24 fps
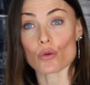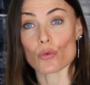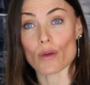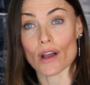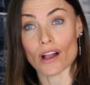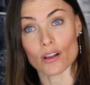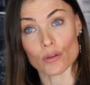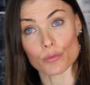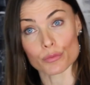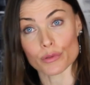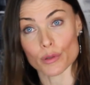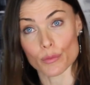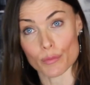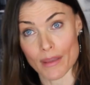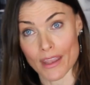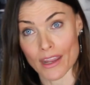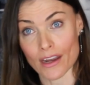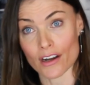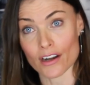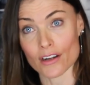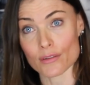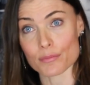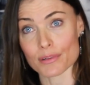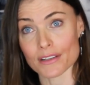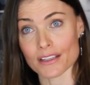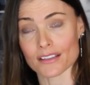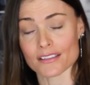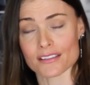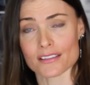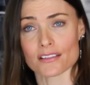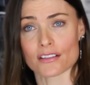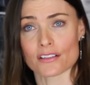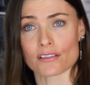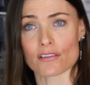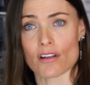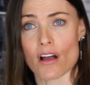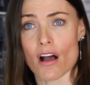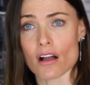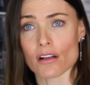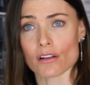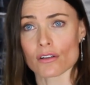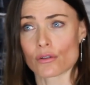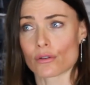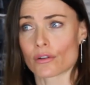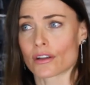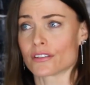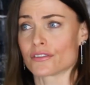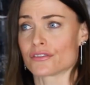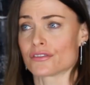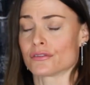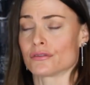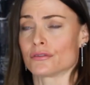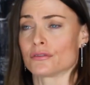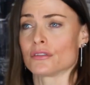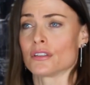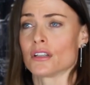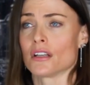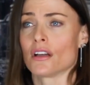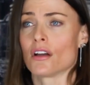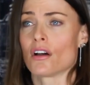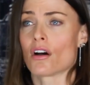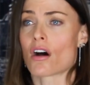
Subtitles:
well prepared, because they're not going to